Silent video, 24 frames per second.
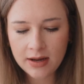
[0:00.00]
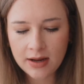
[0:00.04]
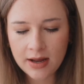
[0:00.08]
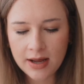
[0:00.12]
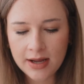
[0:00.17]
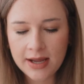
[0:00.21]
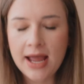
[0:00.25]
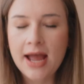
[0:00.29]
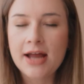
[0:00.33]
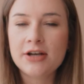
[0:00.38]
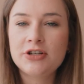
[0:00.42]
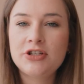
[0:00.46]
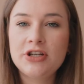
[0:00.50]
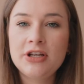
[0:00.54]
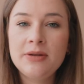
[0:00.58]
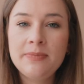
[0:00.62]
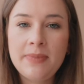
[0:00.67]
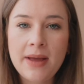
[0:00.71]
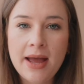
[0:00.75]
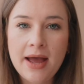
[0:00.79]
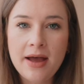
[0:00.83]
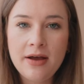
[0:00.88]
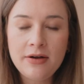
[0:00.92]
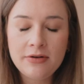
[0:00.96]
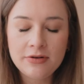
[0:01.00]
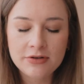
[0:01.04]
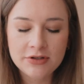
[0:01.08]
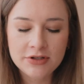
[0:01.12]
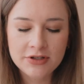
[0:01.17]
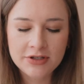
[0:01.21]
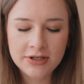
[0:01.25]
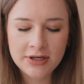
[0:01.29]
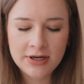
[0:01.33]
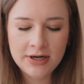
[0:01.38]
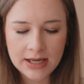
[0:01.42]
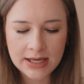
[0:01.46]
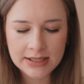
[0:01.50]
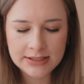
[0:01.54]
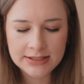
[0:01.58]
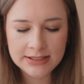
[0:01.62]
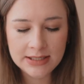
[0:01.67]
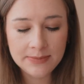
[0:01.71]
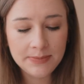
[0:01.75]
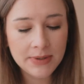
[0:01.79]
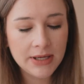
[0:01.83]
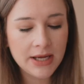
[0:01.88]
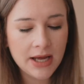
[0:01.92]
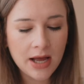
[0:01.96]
a catching pouch, a sippy